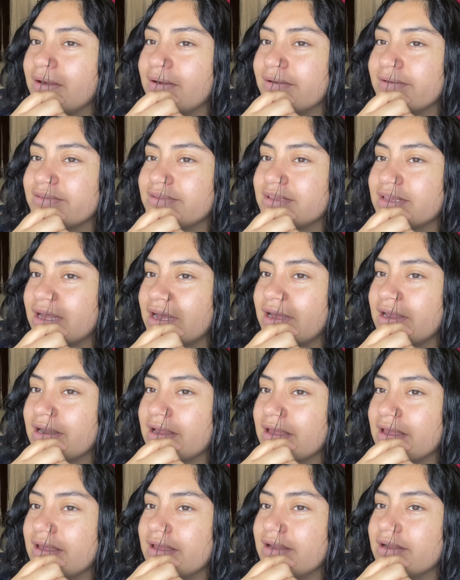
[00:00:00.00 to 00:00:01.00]
stud
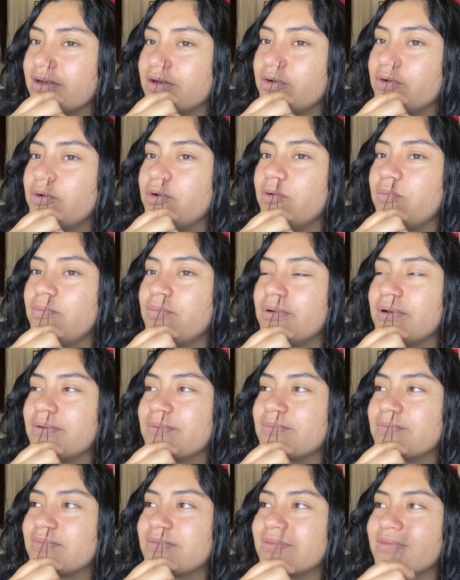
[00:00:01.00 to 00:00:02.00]
and a hoop.
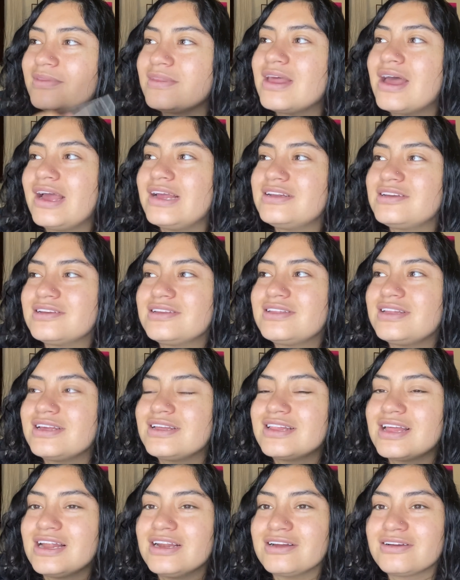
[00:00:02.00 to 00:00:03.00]
I just think
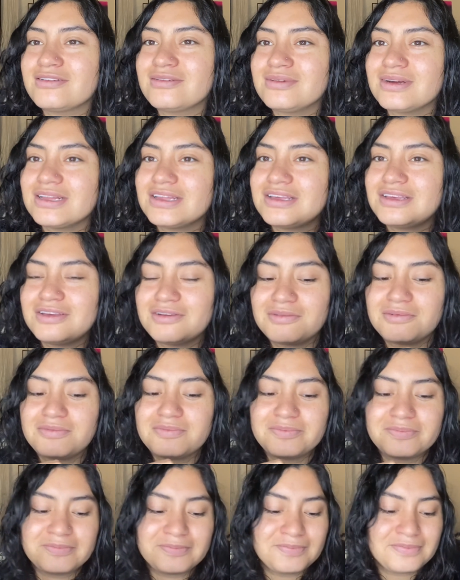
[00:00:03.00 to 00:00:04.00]
that looks really cute.
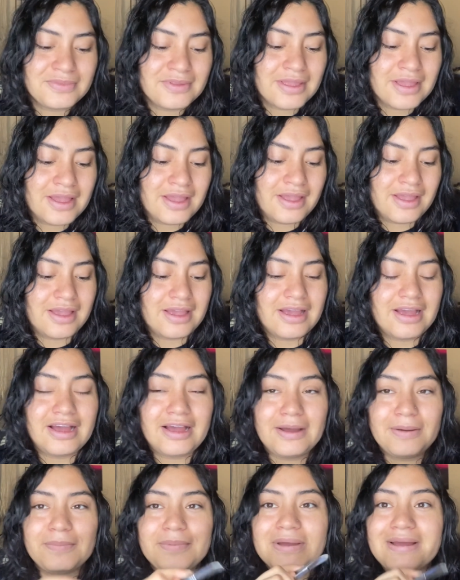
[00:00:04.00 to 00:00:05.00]

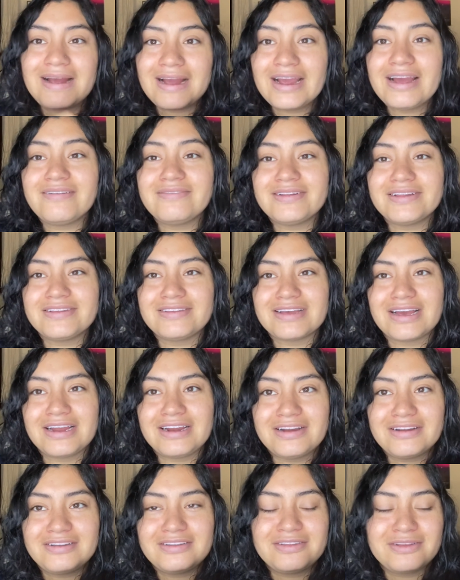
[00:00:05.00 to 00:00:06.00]
But I haven't
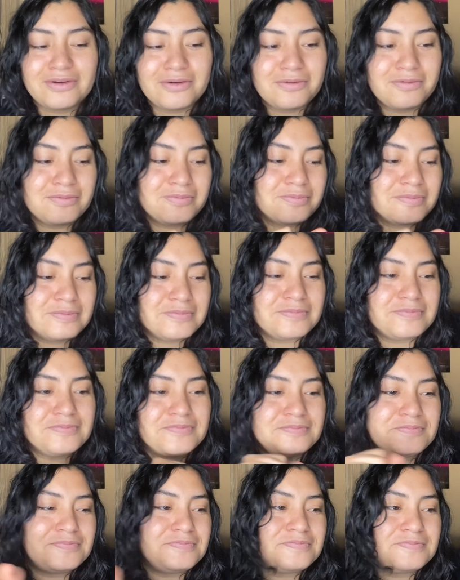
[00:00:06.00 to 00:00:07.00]
decided, so
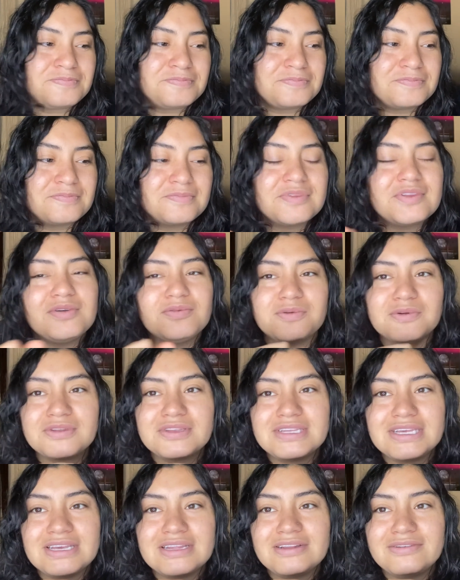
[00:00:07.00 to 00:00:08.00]
we'll
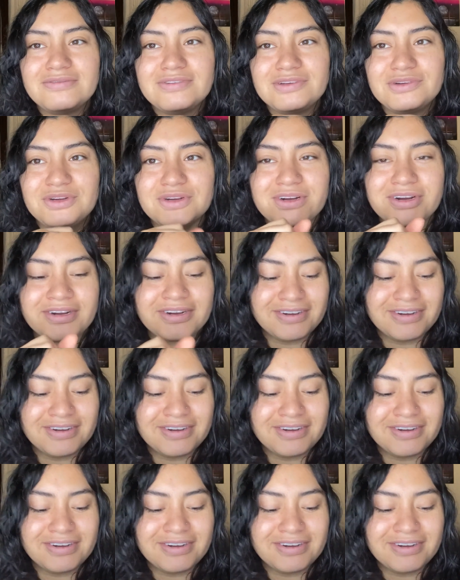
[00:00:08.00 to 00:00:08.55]
see in the future.